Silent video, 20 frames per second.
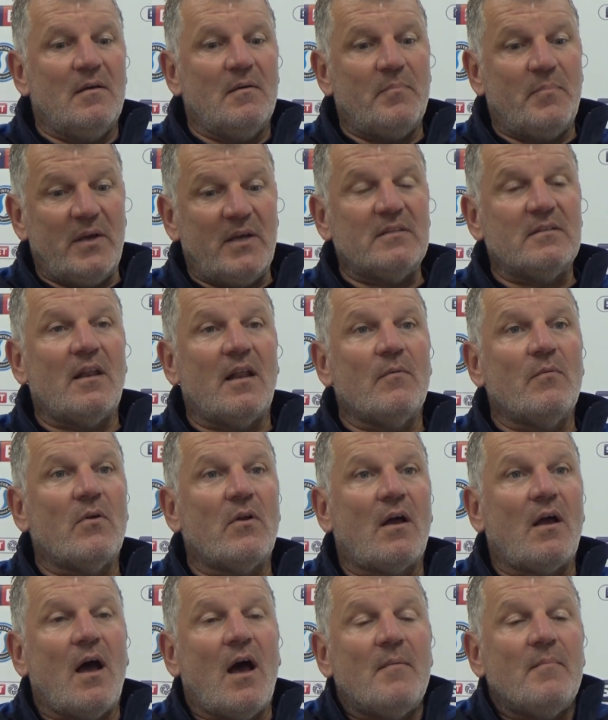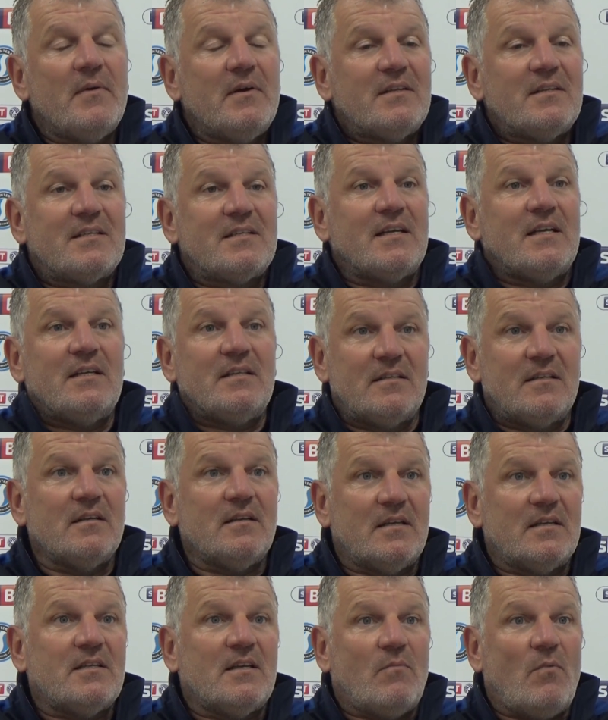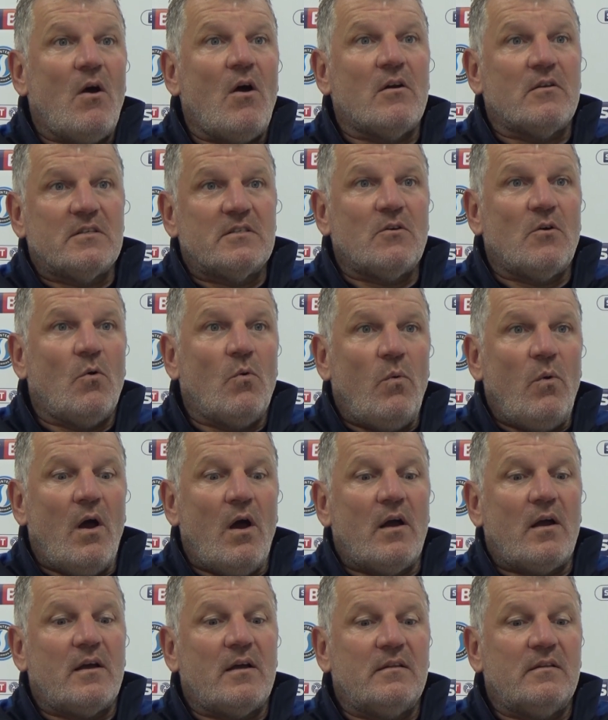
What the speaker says: B, do they want to come? And C, is it all work?